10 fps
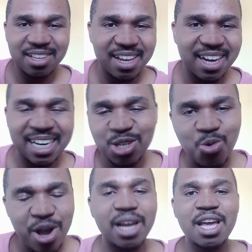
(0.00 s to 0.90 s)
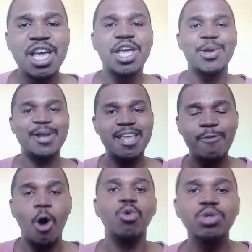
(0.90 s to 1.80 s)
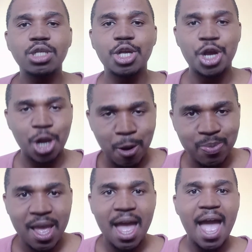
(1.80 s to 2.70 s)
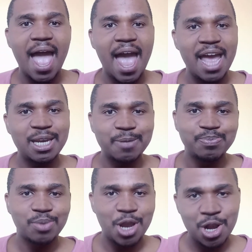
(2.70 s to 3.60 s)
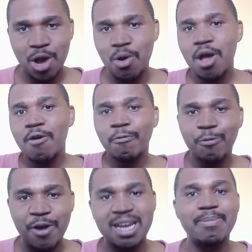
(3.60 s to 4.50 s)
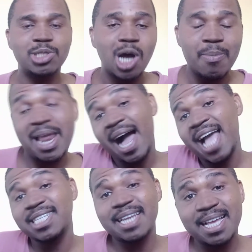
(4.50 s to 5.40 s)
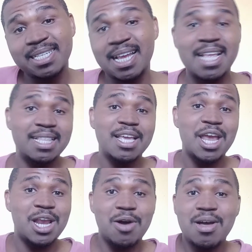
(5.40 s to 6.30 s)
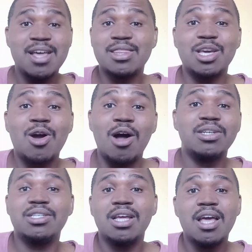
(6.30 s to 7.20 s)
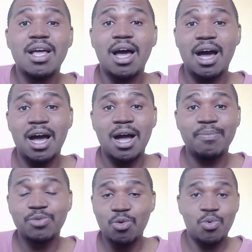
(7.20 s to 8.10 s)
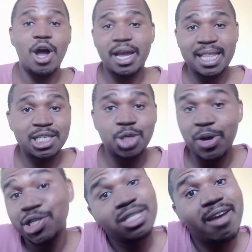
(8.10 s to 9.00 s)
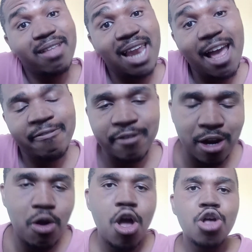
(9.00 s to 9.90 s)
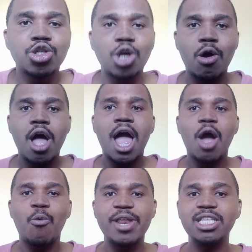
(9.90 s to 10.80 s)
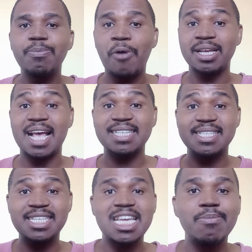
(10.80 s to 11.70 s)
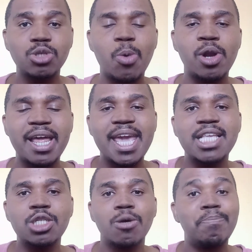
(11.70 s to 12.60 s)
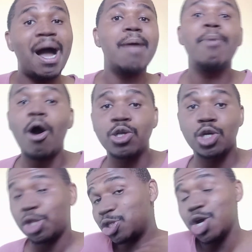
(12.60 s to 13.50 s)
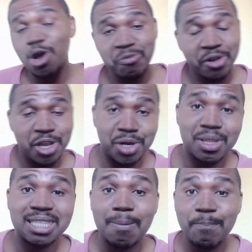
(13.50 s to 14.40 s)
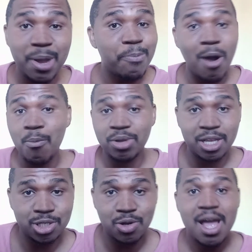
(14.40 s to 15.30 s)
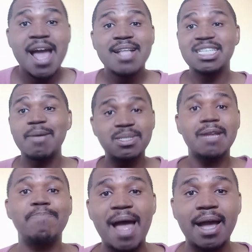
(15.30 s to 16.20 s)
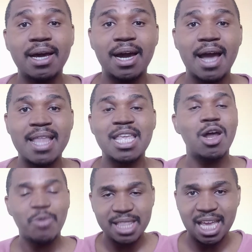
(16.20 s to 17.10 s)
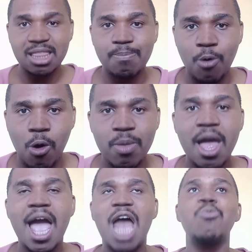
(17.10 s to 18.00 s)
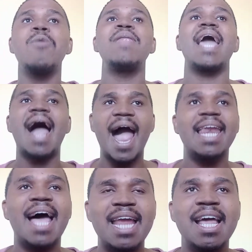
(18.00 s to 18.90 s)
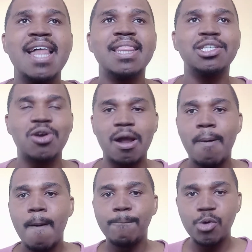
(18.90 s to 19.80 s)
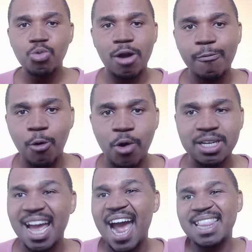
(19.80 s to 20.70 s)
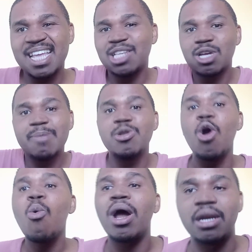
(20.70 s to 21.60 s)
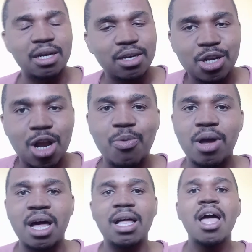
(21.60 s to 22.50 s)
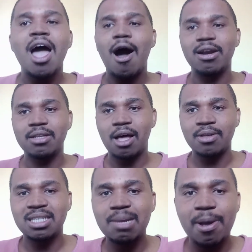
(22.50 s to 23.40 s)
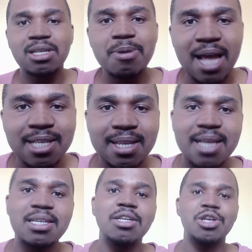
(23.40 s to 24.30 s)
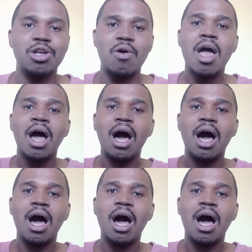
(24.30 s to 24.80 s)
It doesn't work. You leave holes, you know, and, you know, Fred and McTominay are isolated, and, you know, they can't work in a situation to save their life, you know. So we need to press as a team so we're not easy to bypass on the turnover. You know, that's a big problem with us, you know. Teams sit back and they know when they get the ball and we're playing a high line, it's going to boot one forward and then there's going to be no one. You know, our centre-back's going to be isolated, you know.